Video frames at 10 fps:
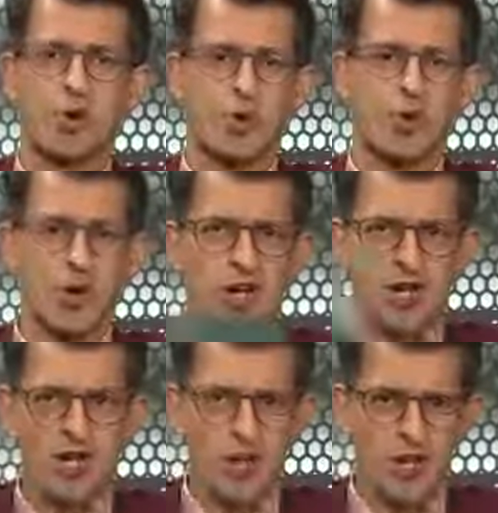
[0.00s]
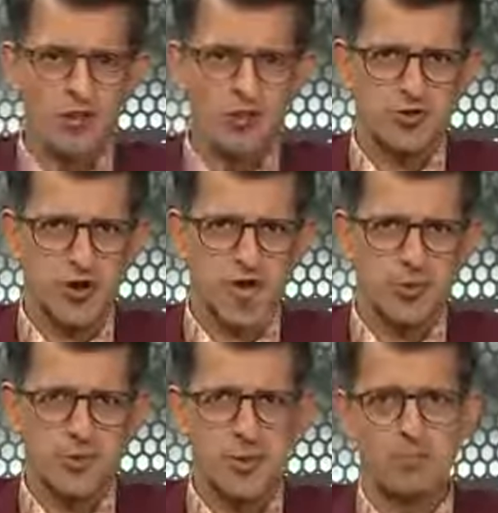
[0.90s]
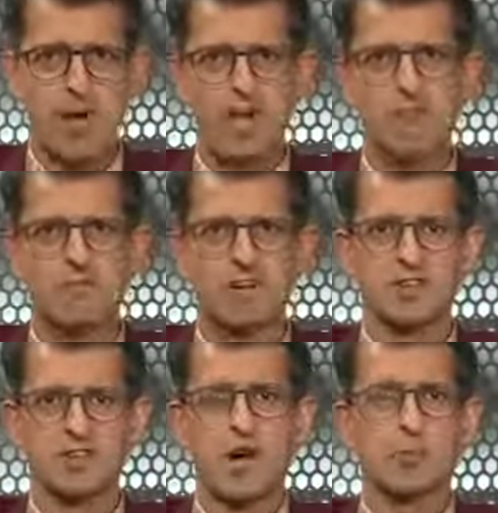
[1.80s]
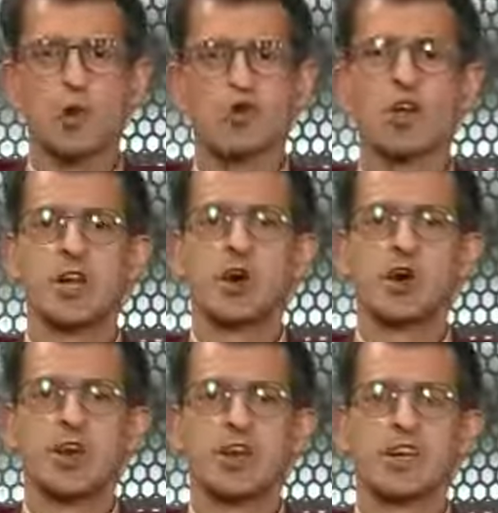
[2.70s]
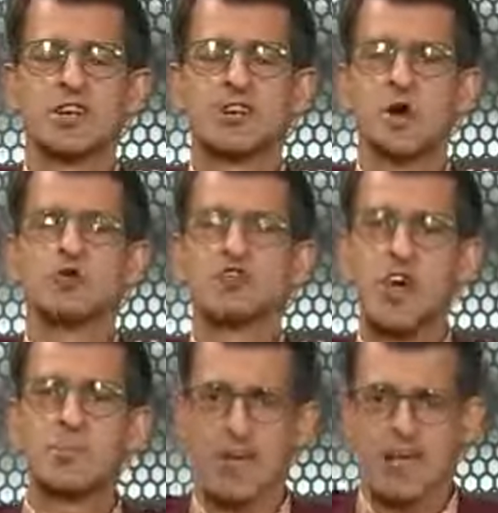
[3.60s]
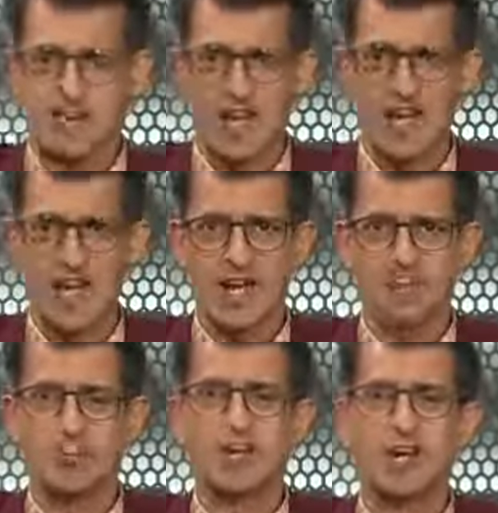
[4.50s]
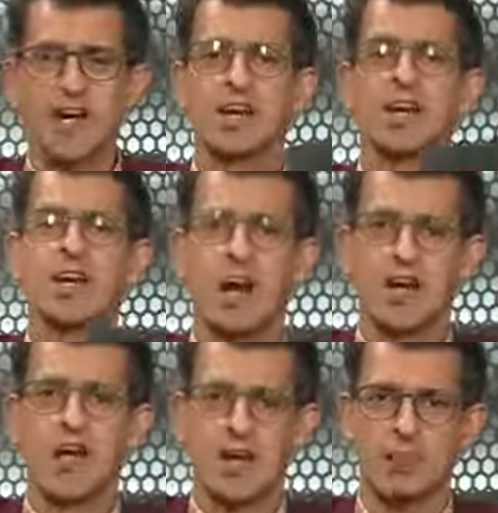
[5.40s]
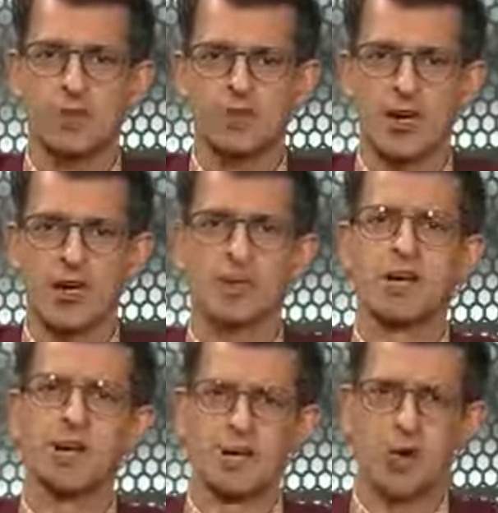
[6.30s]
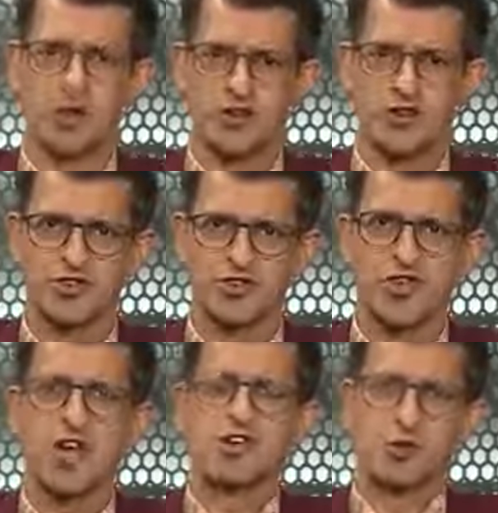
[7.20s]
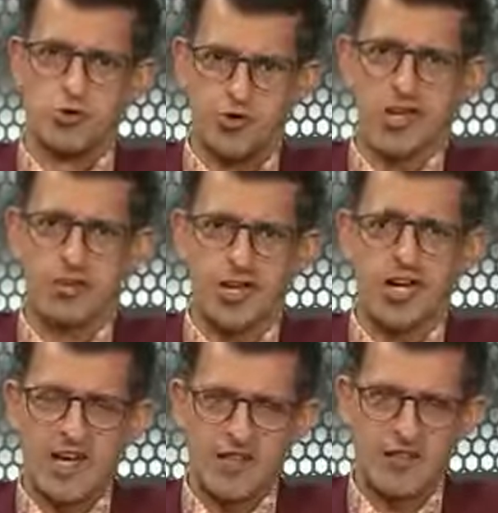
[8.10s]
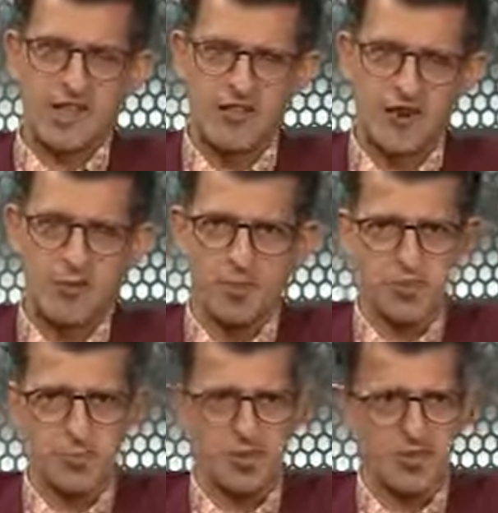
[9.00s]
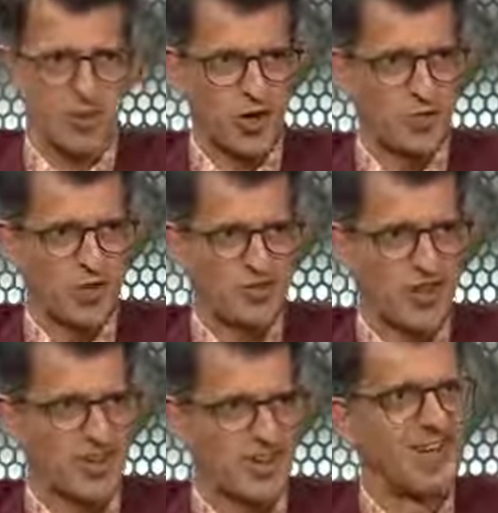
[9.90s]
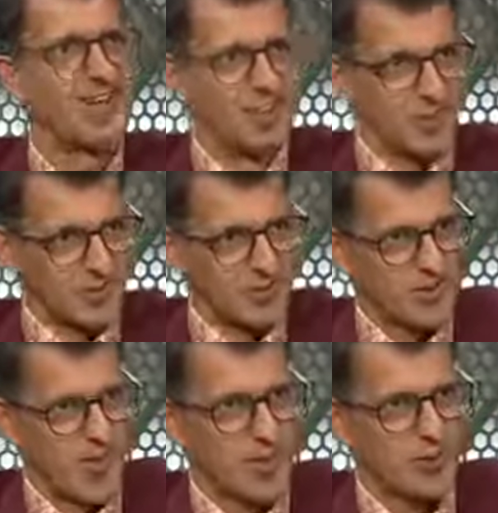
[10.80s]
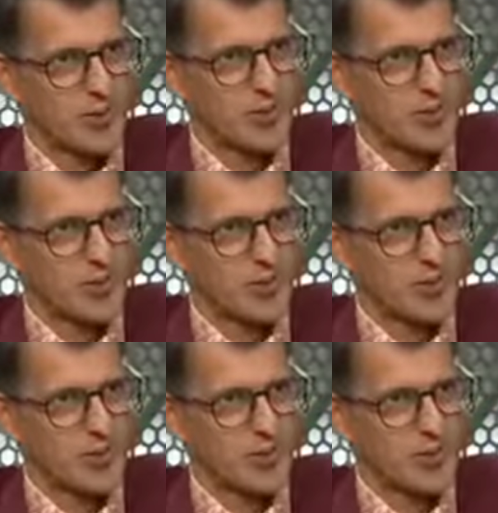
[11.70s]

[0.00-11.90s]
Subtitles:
We already know that Australia will be batting first. We already know that there's no JB in their lineup, but luckily in our lineup is trying to be a little more consistent. So JB is still very much with us. Joy Bhattacharya, thank you for